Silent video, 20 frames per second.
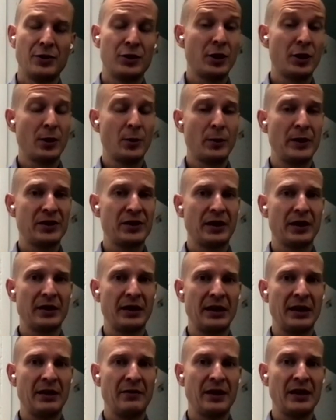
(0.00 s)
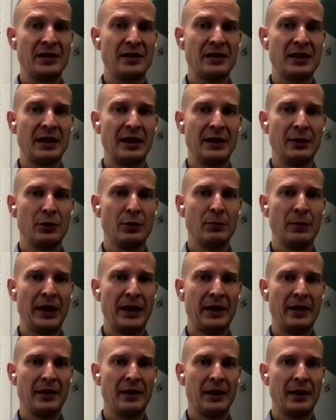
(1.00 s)
So we started investing into
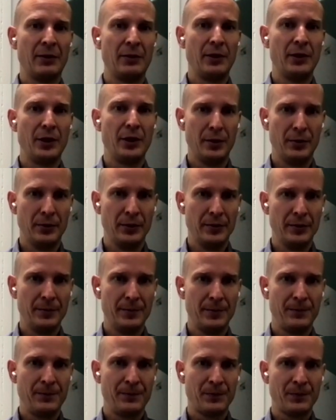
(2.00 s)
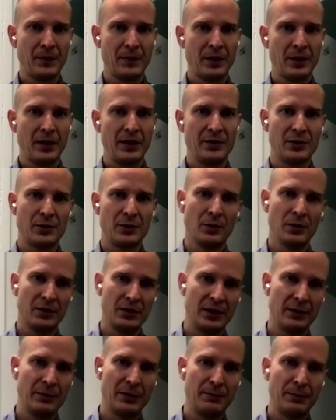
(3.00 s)
making our own. It's
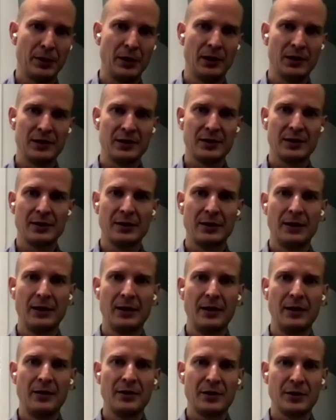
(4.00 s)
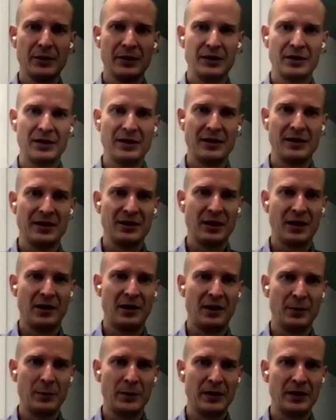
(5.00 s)
called Tibber Pulse. So it's a it's a
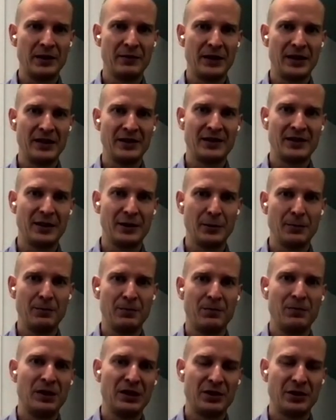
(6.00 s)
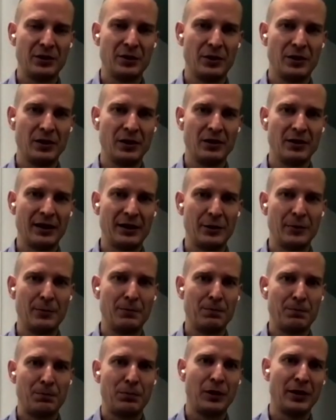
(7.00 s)
hardware device that you, it's a dongle that you
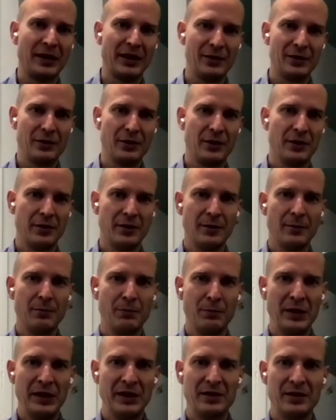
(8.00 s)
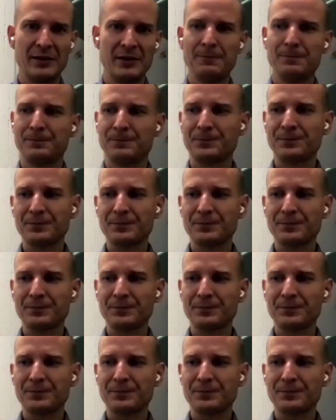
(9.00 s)
plug into your meter.